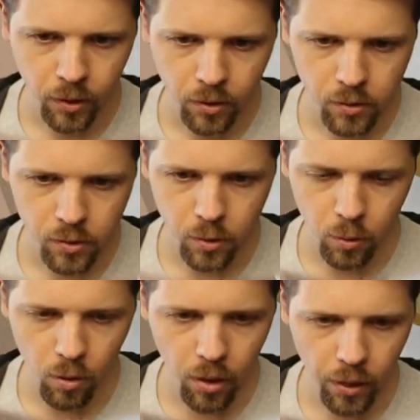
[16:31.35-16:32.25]

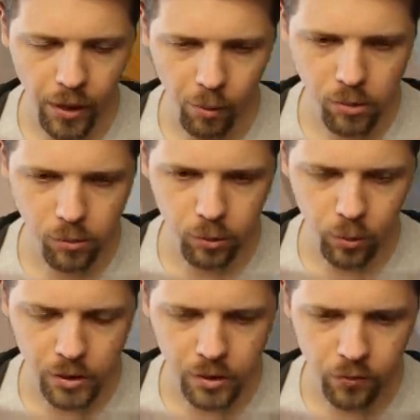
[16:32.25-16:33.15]
So that was a
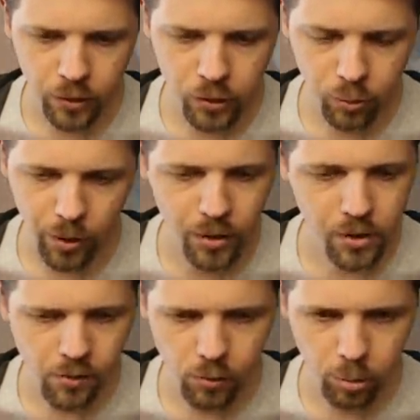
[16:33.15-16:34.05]
requested feature by
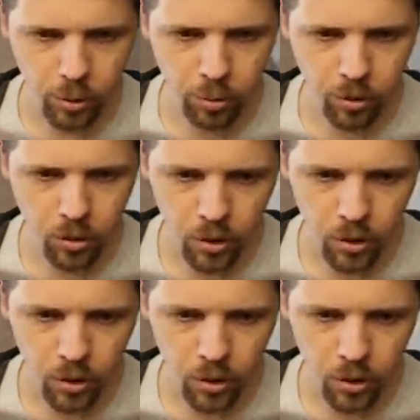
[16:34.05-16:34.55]
several people,